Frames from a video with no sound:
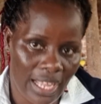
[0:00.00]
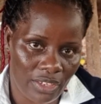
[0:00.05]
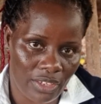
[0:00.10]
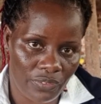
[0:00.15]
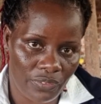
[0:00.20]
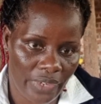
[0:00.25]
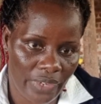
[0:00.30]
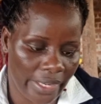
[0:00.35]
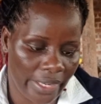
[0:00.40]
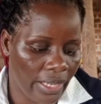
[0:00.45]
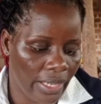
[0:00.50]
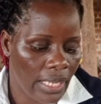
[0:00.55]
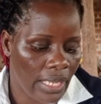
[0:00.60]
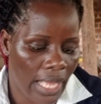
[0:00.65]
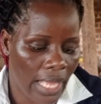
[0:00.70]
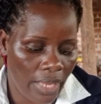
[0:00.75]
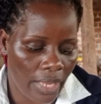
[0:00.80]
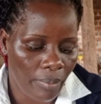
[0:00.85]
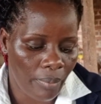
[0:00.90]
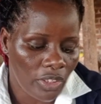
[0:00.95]
aloe vera,
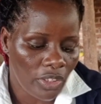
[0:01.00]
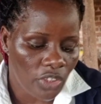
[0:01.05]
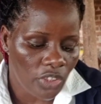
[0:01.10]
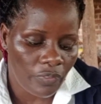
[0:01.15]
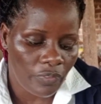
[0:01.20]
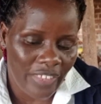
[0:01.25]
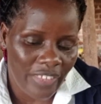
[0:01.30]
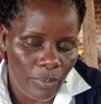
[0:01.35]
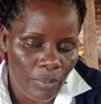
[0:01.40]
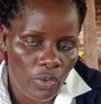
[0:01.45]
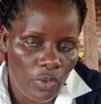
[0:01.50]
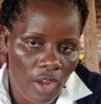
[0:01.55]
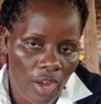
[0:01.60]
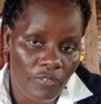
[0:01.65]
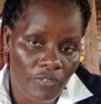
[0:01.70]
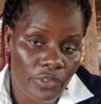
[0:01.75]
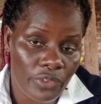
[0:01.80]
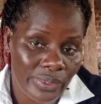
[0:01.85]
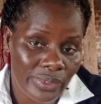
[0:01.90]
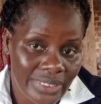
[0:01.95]
and most of them who
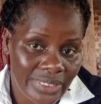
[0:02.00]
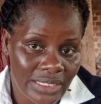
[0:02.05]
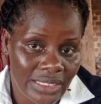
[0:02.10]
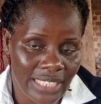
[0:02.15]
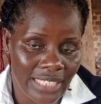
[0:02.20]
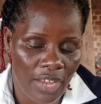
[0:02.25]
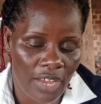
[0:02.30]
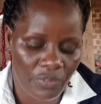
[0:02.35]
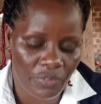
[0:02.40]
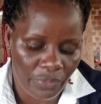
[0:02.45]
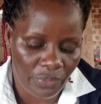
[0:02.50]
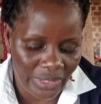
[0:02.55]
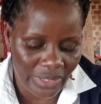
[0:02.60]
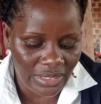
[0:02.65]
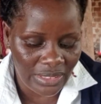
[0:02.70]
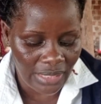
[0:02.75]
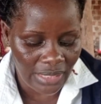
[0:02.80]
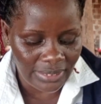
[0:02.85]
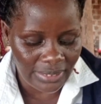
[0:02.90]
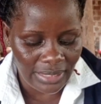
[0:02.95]
have used it have
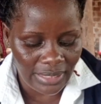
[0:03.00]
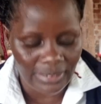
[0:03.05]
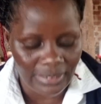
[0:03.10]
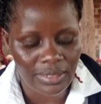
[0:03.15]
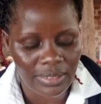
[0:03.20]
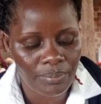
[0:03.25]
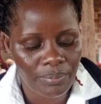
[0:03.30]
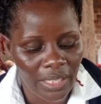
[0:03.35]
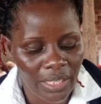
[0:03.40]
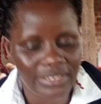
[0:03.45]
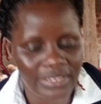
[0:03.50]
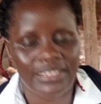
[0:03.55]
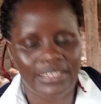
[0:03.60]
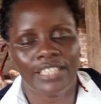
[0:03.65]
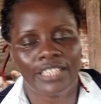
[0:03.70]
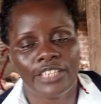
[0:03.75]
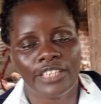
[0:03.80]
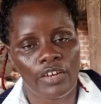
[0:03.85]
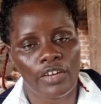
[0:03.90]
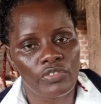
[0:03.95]
witnessed that the birds
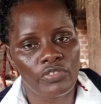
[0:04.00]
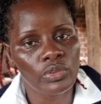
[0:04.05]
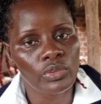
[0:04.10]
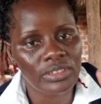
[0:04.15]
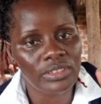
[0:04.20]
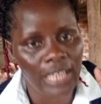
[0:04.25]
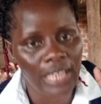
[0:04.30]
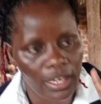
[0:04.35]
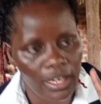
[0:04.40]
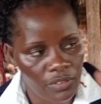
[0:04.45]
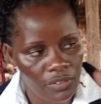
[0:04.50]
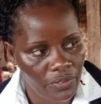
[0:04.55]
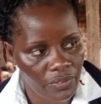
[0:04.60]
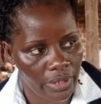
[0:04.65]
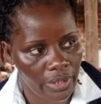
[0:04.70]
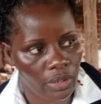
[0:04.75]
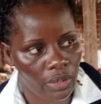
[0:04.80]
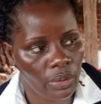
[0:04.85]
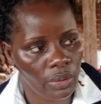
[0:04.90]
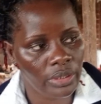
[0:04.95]
that they have used aloe
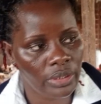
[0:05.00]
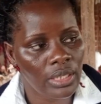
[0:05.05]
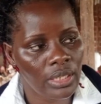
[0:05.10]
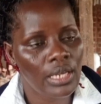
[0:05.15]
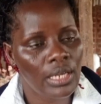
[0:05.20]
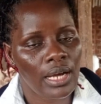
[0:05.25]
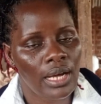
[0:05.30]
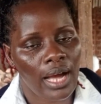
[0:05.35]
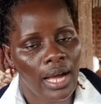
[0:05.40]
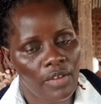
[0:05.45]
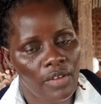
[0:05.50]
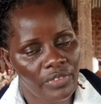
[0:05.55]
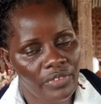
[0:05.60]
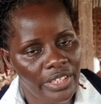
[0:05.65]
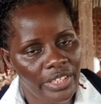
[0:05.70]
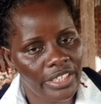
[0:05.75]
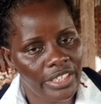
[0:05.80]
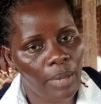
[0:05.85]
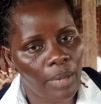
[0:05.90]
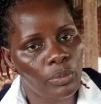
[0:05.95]
vera on have
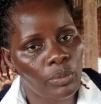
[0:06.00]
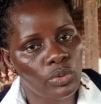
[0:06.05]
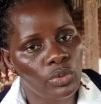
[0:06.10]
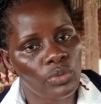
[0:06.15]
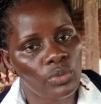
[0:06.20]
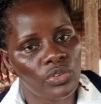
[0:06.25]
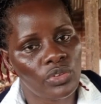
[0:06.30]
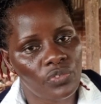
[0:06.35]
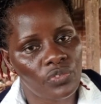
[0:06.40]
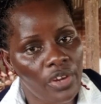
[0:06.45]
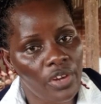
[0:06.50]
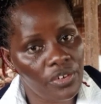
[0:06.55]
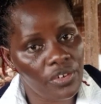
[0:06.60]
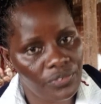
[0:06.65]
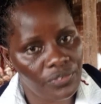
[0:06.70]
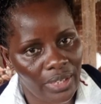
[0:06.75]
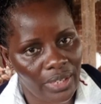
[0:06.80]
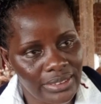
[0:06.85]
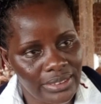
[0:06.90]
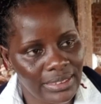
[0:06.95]
ended up growing very
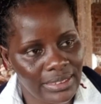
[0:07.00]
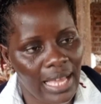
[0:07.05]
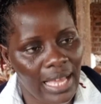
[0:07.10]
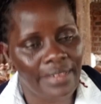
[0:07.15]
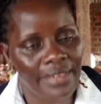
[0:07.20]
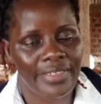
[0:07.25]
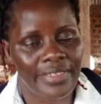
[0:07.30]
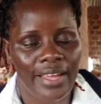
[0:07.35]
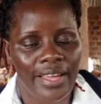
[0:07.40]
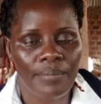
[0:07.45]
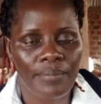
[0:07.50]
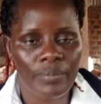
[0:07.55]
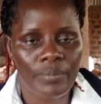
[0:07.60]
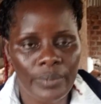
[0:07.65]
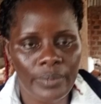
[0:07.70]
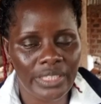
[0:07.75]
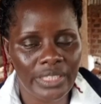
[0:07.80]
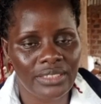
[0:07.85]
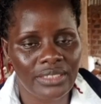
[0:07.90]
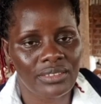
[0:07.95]
fast, and their
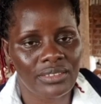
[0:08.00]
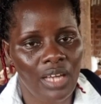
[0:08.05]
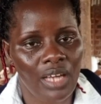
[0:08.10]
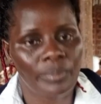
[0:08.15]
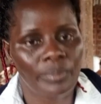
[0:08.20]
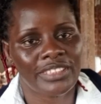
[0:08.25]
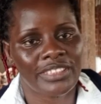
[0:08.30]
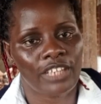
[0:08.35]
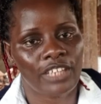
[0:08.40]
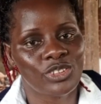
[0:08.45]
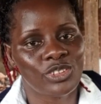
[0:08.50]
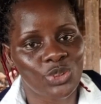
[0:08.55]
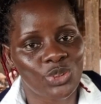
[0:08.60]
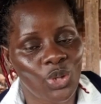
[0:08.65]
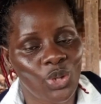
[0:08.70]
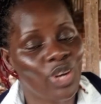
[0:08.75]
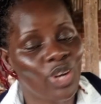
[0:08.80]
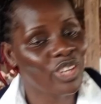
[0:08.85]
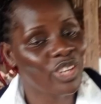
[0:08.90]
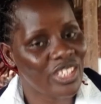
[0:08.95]
meat comes out
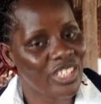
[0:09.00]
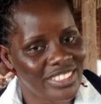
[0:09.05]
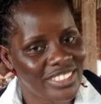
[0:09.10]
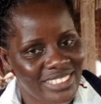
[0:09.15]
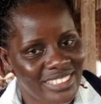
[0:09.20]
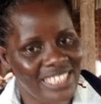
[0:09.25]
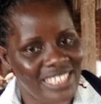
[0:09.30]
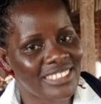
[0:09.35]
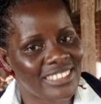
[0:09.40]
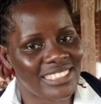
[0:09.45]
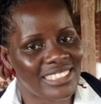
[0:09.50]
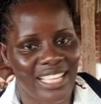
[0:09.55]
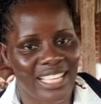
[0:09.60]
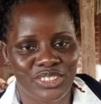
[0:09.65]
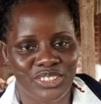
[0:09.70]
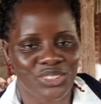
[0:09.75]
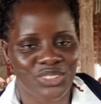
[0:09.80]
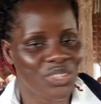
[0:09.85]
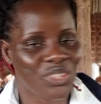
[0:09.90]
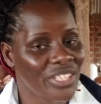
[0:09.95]
so tasty
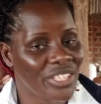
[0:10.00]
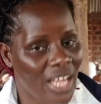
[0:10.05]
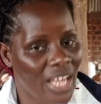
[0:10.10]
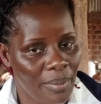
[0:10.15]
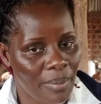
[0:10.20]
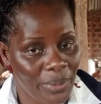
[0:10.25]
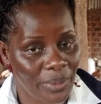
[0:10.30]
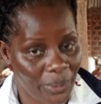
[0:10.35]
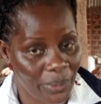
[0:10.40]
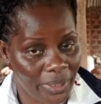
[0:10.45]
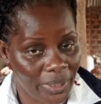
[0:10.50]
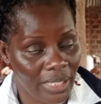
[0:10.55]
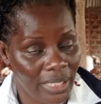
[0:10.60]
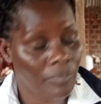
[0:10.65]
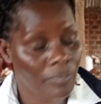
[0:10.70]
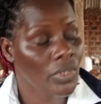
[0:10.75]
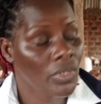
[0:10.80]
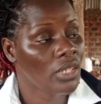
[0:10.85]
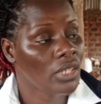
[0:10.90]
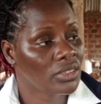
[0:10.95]
and so yummy. Okay,
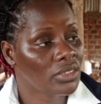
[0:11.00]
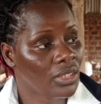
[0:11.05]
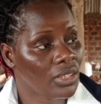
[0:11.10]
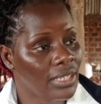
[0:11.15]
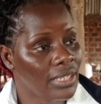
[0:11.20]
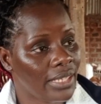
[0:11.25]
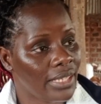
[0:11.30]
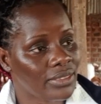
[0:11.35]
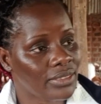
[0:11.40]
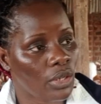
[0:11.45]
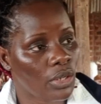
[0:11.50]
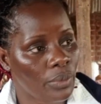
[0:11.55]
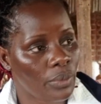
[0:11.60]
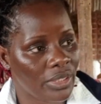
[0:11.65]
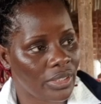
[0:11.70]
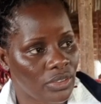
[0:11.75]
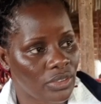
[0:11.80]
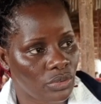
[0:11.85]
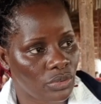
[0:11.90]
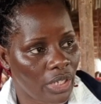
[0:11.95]
so let's
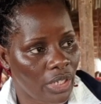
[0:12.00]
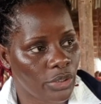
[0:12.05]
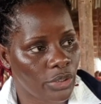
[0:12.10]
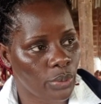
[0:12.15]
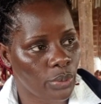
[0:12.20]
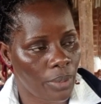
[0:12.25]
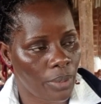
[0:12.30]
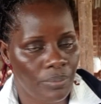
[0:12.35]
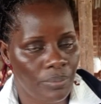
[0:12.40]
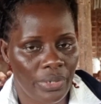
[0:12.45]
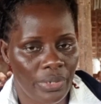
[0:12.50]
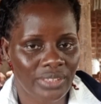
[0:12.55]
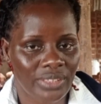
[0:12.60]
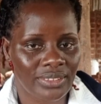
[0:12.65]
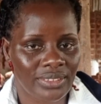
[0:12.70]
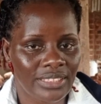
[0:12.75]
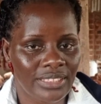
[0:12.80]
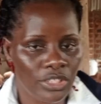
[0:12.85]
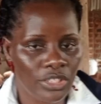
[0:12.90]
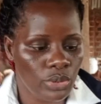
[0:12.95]
always try to
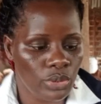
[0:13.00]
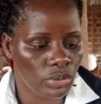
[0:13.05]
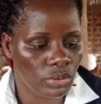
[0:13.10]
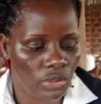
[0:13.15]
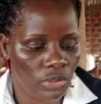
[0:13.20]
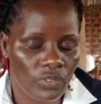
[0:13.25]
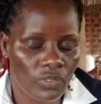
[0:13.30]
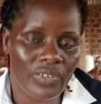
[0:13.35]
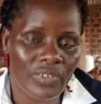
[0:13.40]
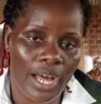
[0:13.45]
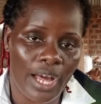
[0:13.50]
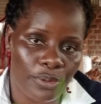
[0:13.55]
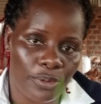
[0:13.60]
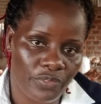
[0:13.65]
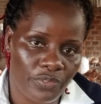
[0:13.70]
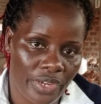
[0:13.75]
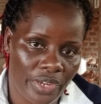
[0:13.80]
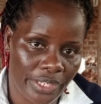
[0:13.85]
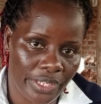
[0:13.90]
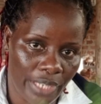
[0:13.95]
embrace the use of aloe
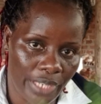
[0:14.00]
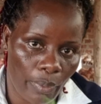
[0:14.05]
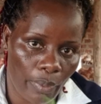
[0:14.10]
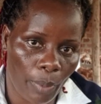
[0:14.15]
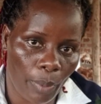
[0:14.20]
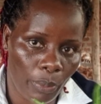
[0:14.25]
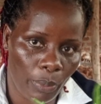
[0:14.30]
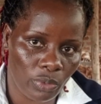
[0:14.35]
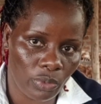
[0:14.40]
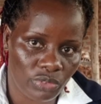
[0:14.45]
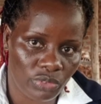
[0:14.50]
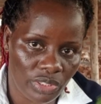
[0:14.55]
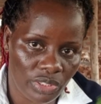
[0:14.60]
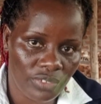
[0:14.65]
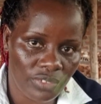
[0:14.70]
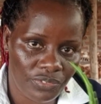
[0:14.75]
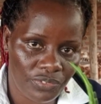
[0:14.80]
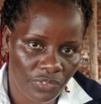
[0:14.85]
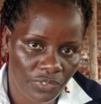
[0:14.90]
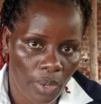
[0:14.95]
vera in our
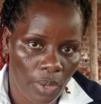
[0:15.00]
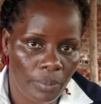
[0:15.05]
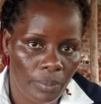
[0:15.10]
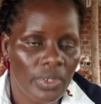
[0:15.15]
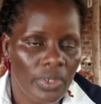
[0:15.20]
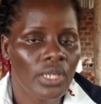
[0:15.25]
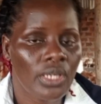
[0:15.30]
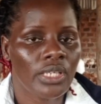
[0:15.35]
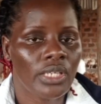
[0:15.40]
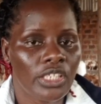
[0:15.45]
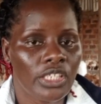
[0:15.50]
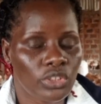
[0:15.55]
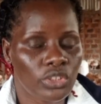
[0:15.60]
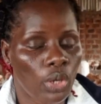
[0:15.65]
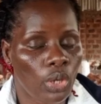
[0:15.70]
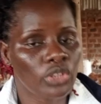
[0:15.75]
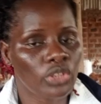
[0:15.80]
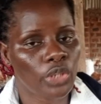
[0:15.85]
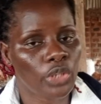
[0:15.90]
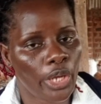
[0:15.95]
poultry farm. It
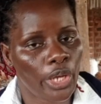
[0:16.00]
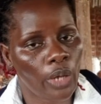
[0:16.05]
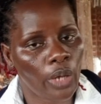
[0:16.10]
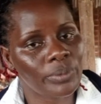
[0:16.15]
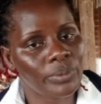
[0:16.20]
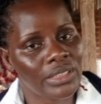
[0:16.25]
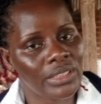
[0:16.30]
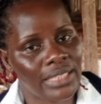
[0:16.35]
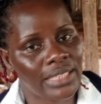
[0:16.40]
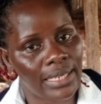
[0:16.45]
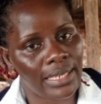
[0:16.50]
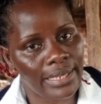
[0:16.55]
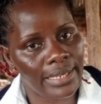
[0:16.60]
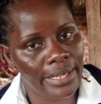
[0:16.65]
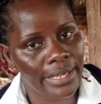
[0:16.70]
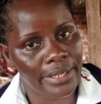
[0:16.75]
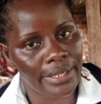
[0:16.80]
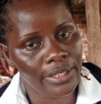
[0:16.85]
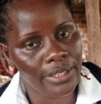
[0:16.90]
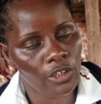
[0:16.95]
also helps in the
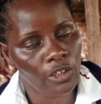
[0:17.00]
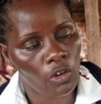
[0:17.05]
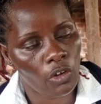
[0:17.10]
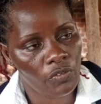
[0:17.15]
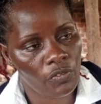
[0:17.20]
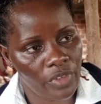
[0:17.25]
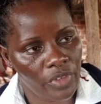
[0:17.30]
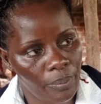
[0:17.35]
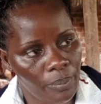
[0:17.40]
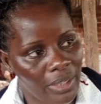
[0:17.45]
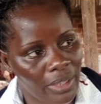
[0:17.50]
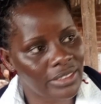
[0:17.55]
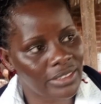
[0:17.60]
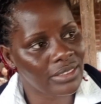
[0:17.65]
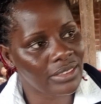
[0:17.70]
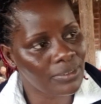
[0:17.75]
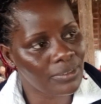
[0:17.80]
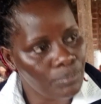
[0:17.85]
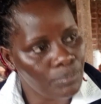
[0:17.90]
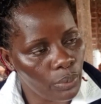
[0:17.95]
laying of the birds.
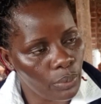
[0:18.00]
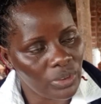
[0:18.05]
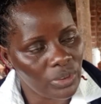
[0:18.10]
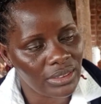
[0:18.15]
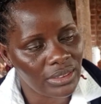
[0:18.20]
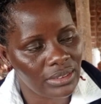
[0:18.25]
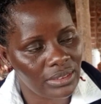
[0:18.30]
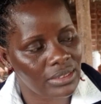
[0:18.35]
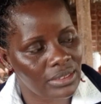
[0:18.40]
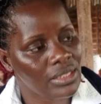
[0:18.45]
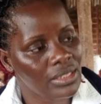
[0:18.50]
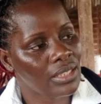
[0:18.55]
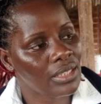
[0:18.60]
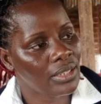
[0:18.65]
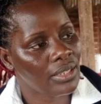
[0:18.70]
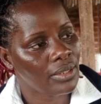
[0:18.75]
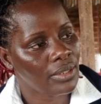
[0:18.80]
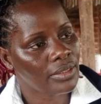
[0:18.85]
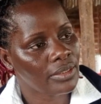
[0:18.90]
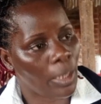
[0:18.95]
It boosts
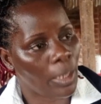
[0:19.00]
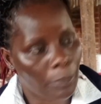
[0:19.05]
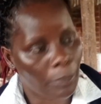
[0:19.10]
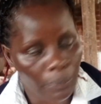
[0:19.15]
the